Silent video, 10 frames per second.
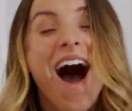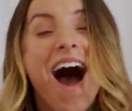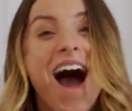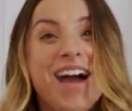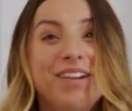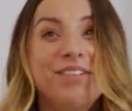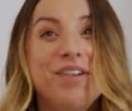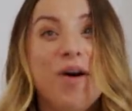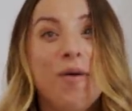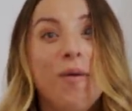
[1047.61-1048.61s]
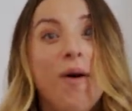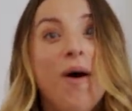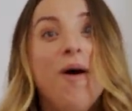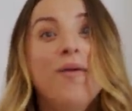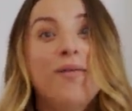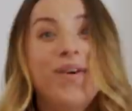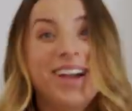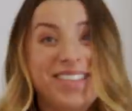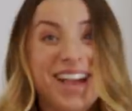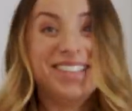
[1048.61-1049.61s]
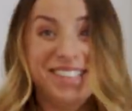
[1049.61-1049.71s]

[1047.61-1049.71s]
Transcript: I don't know what that,